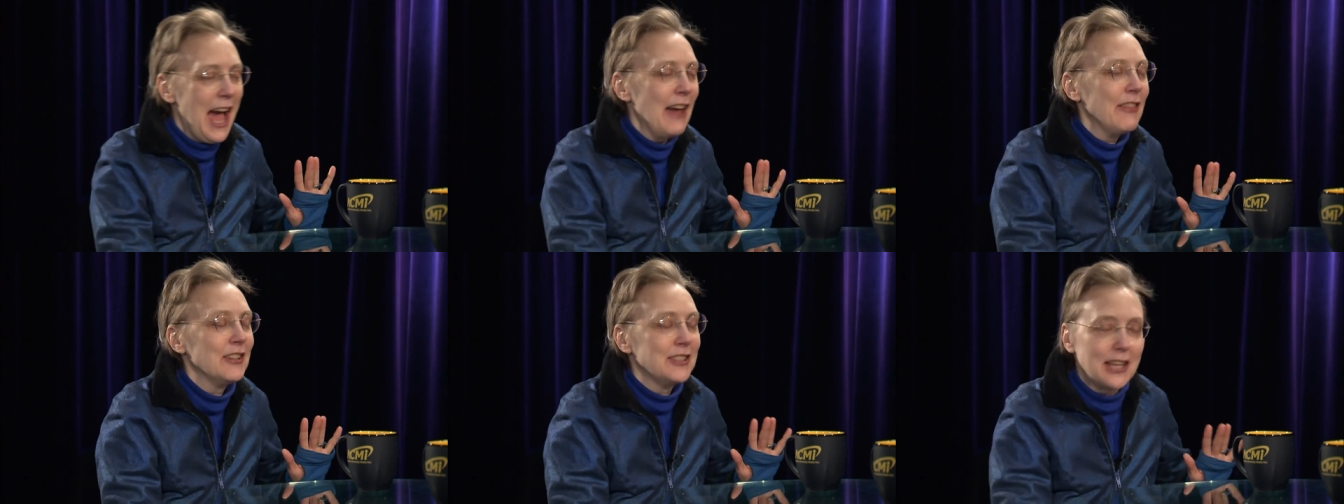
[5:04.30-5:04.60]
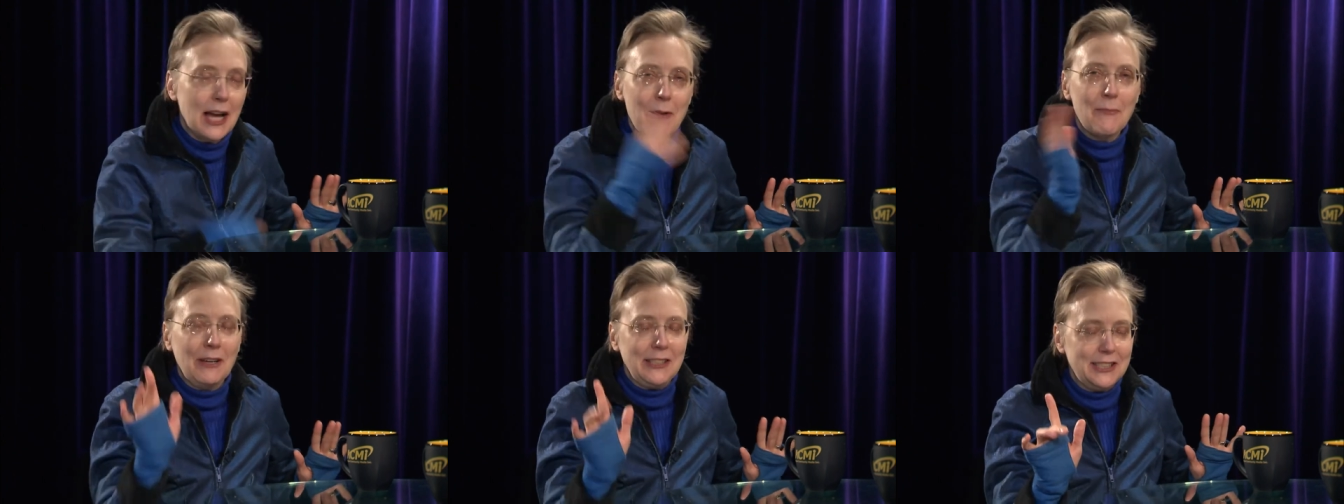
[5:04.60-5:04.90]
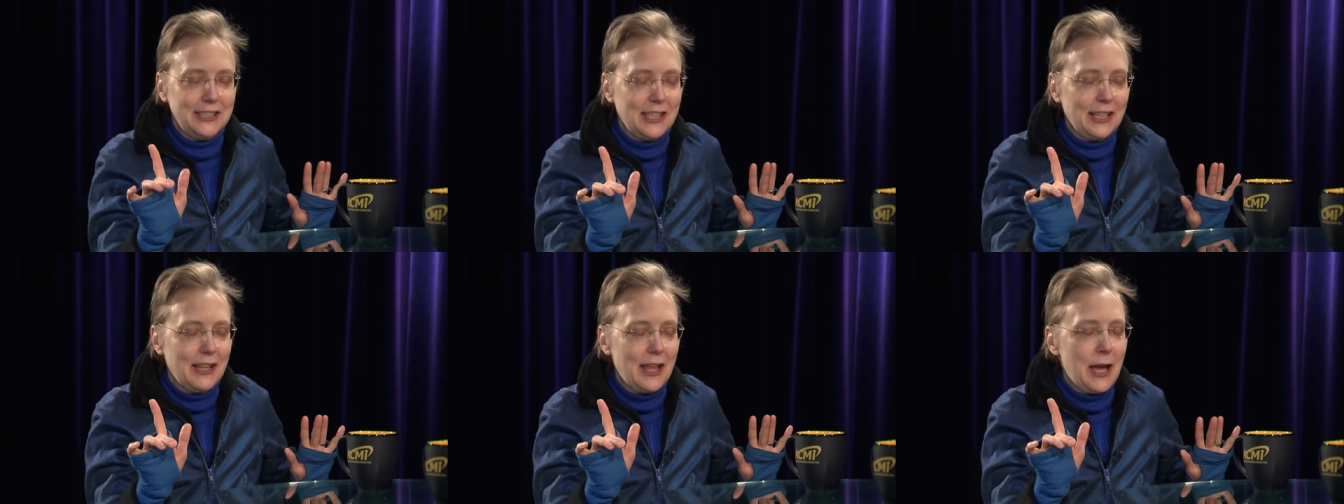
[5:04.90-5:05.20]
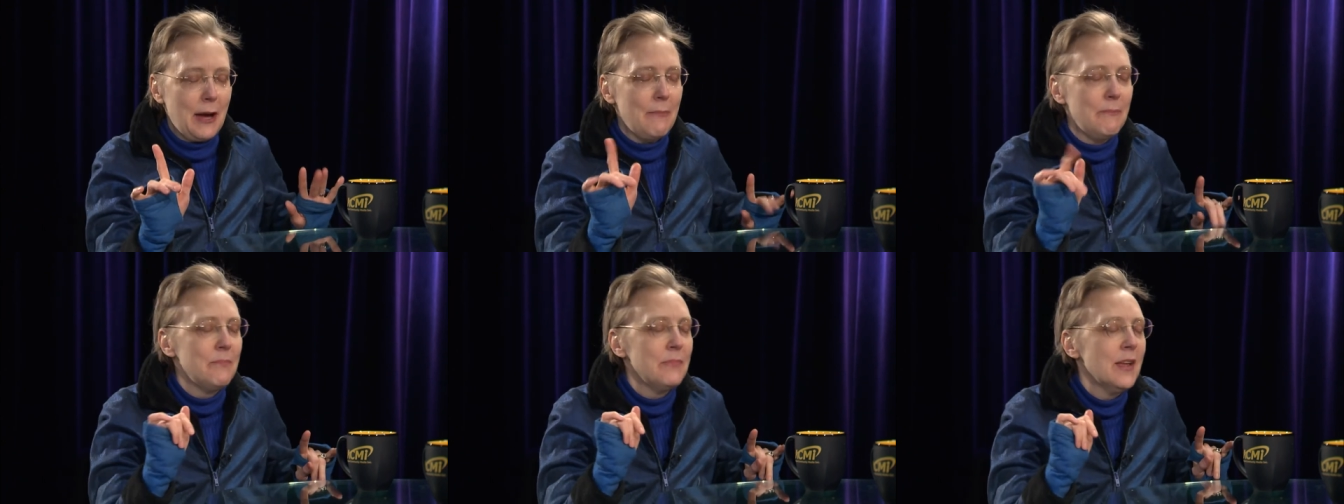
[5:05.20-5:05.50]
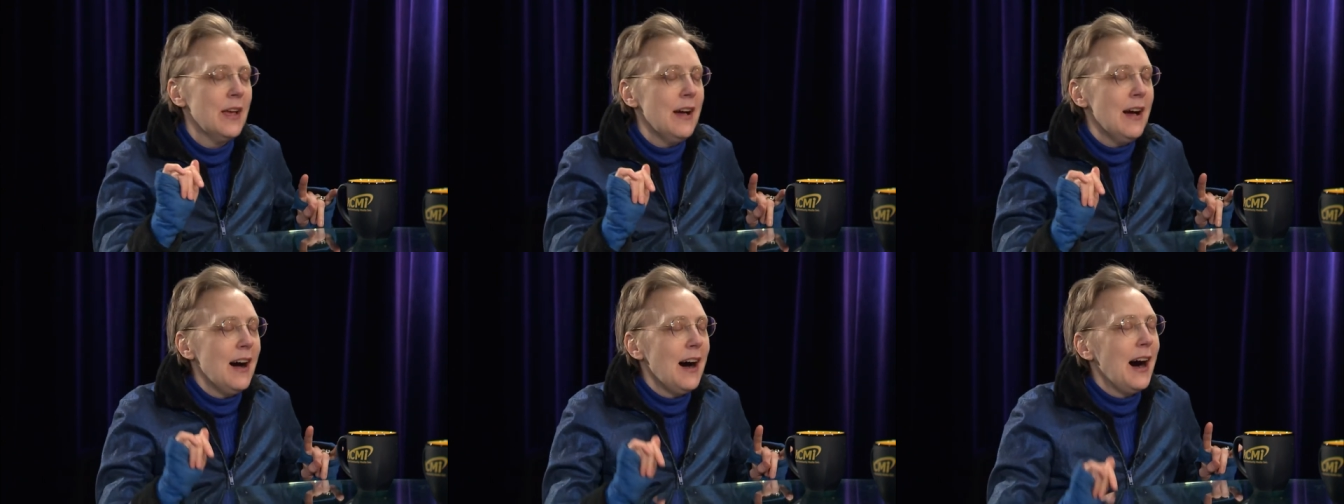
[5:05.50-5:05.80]
at the time, I still am.
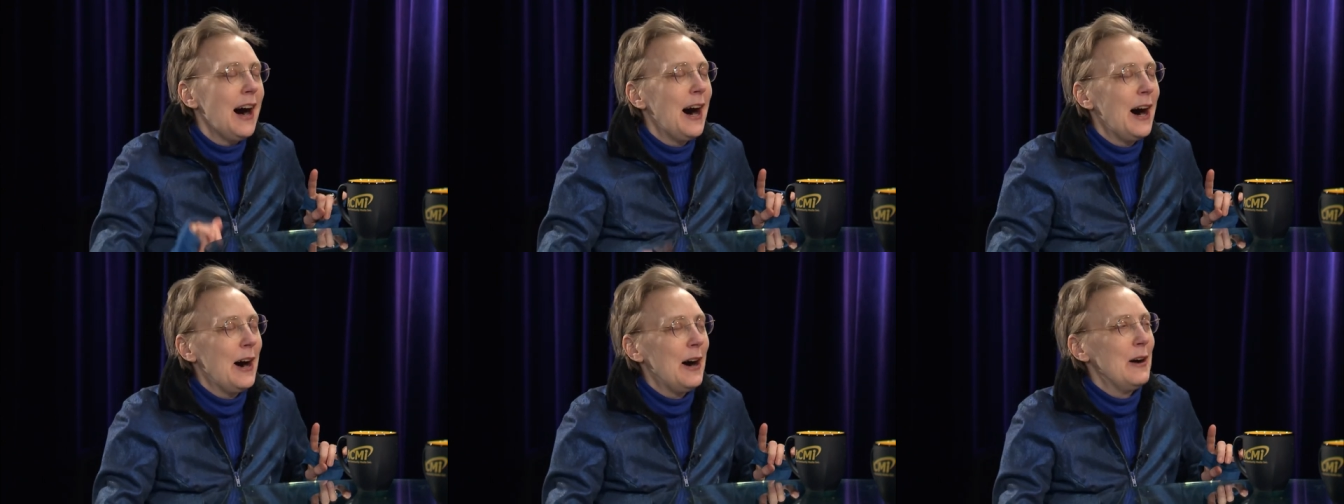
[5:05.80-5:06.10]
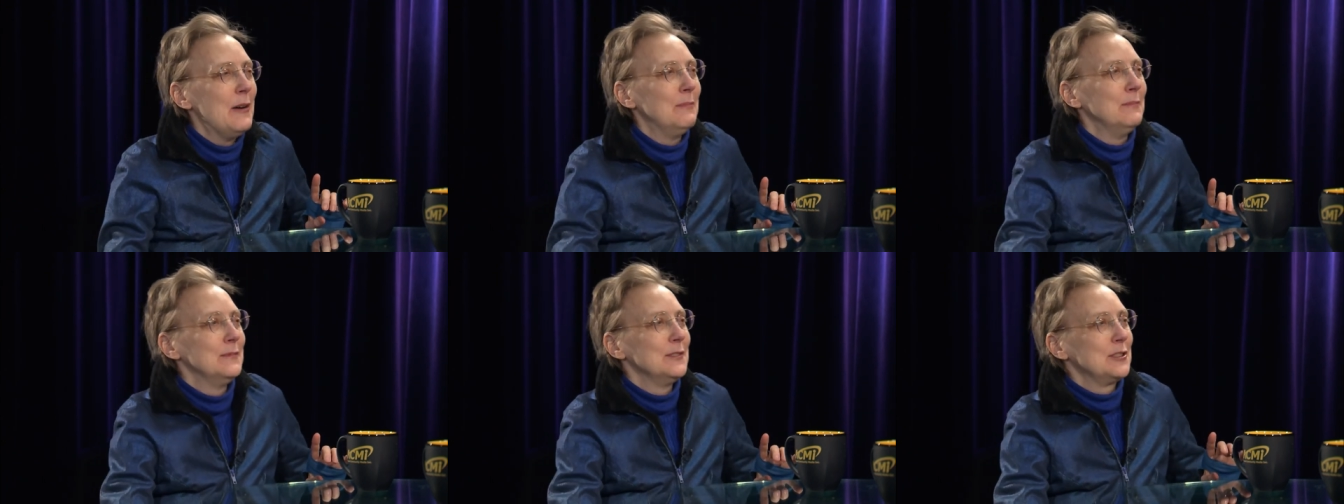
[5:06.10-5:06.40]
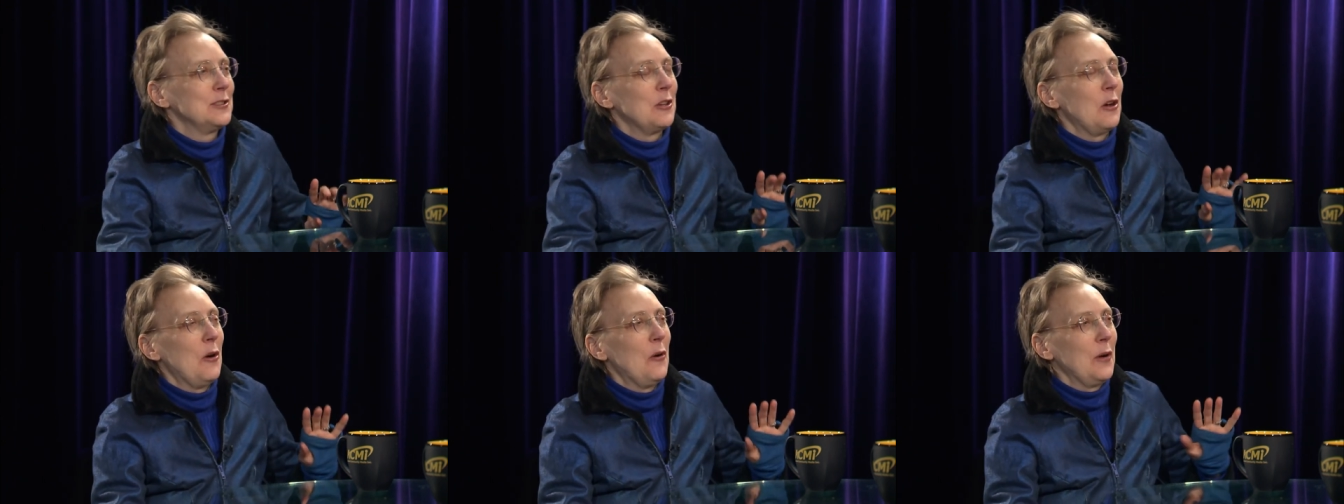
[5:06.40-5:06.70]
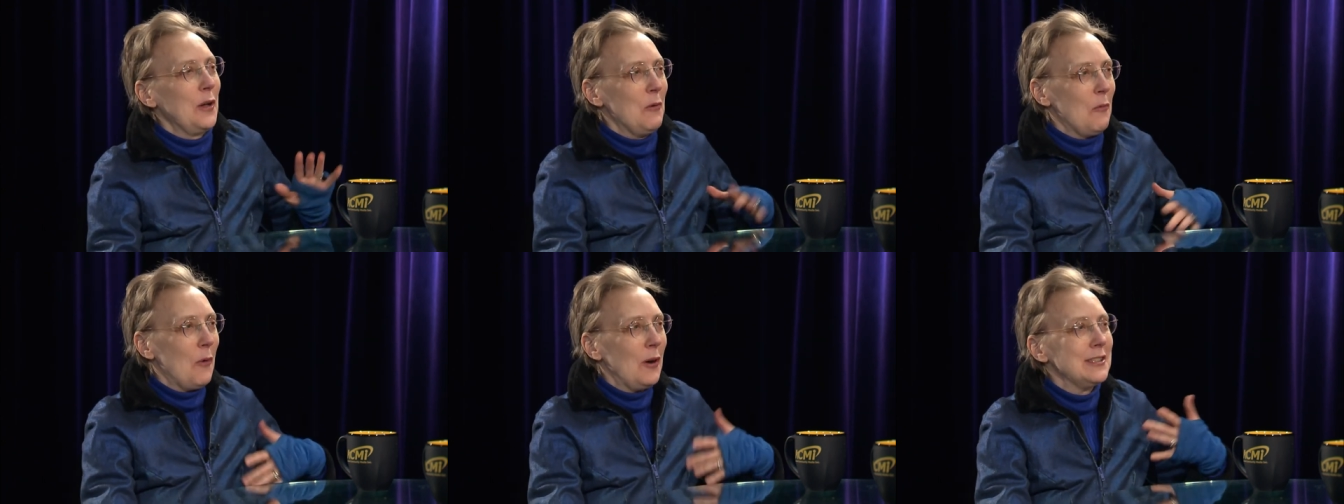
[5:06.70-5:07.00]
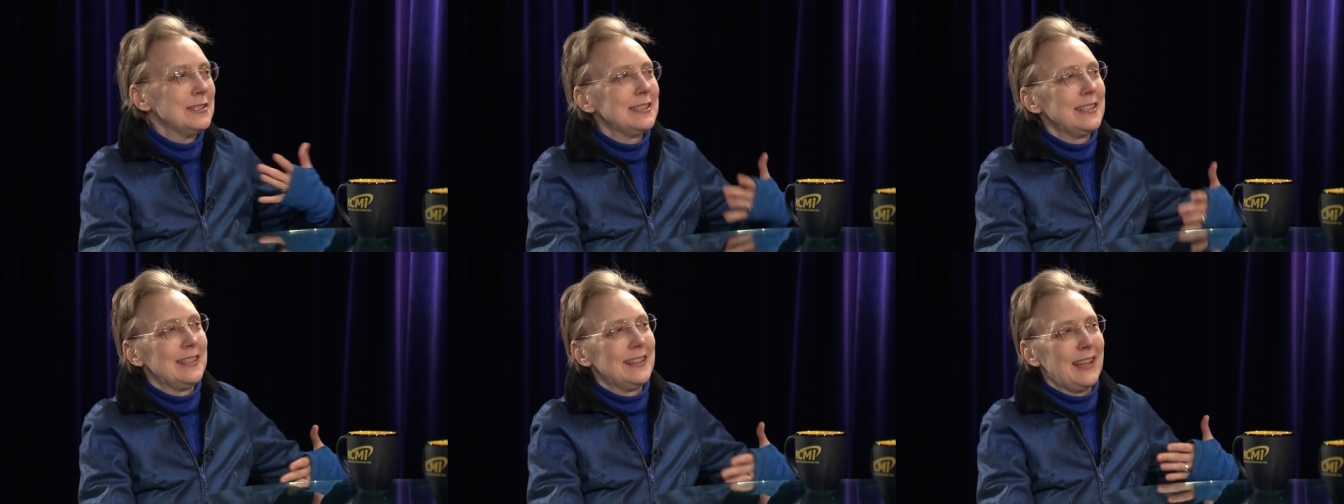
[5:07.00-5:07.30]
Um, so it
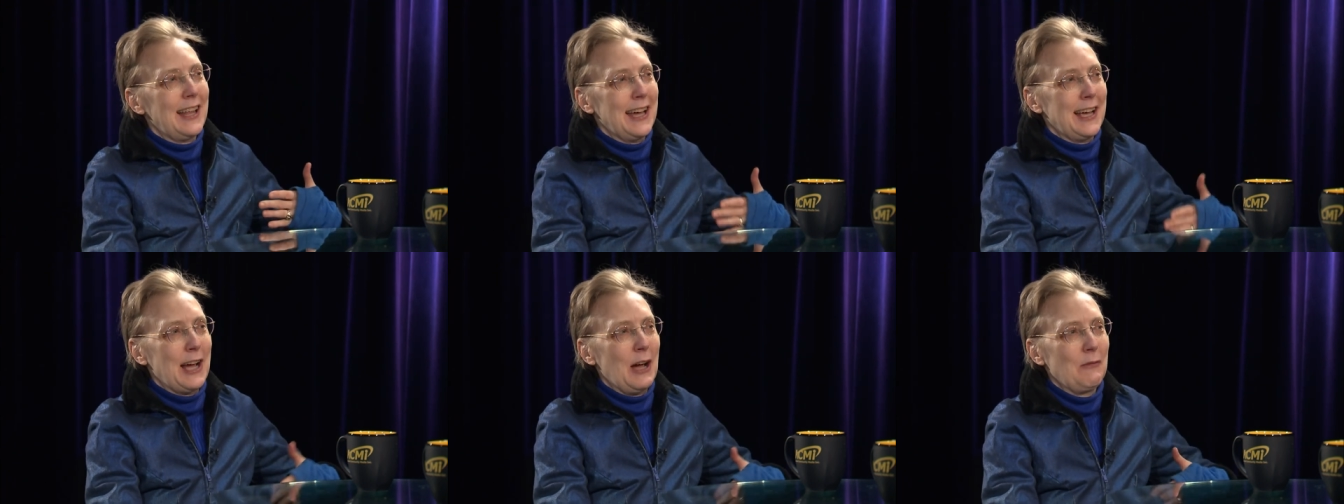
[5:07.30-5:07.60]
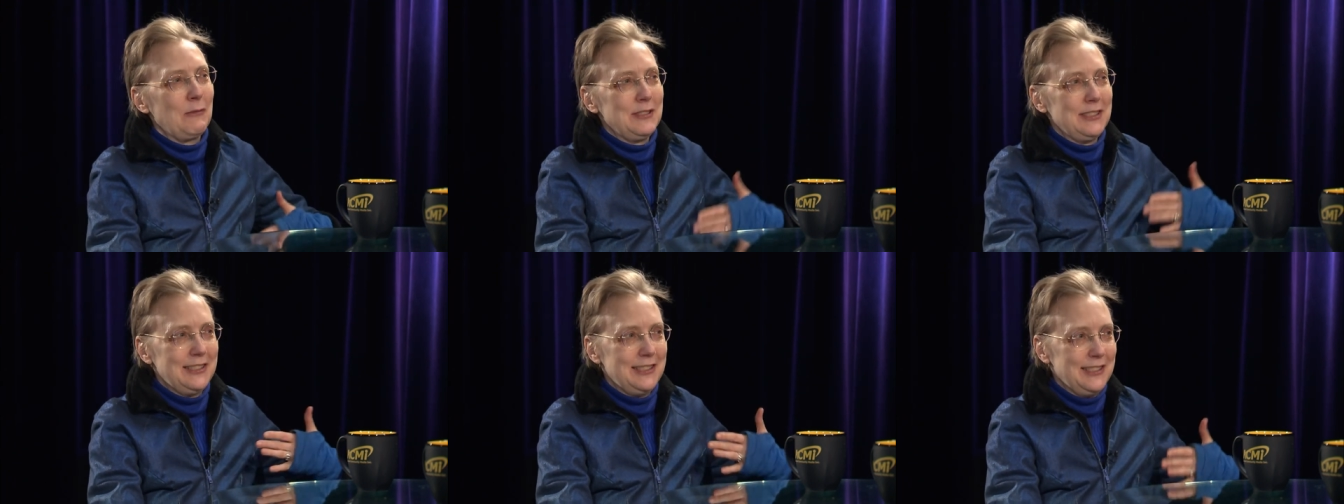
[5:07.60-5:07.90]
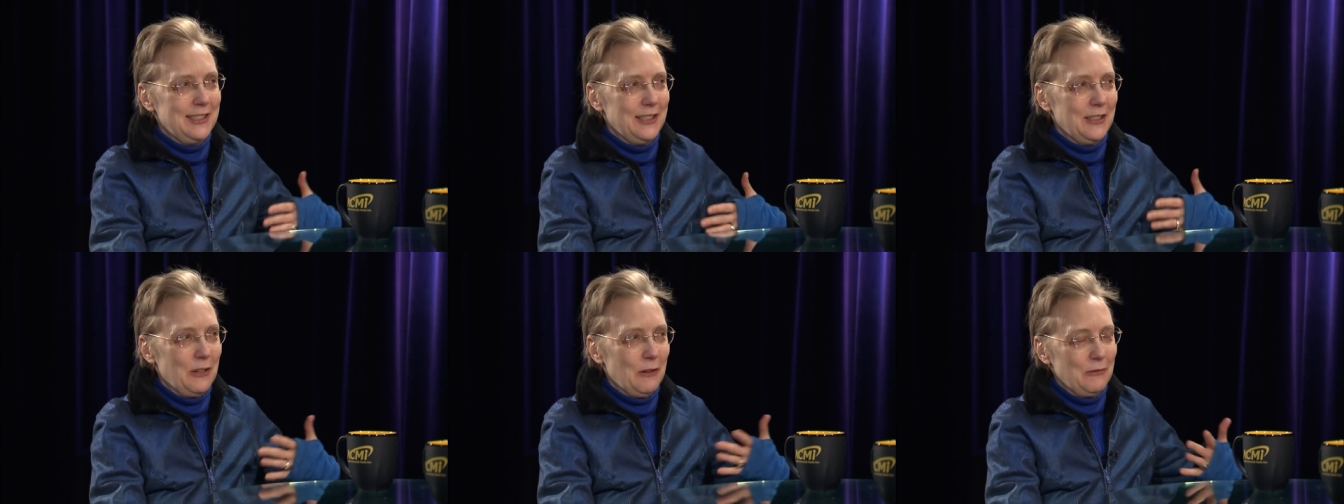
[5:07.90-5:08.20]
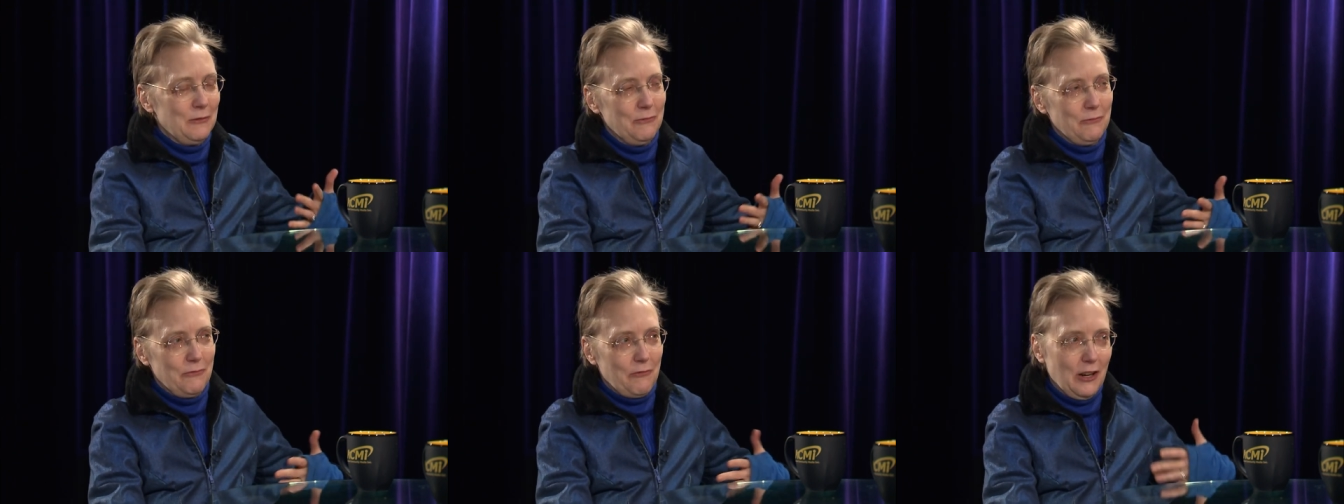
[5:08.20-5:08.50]
wasn't like I was, you know,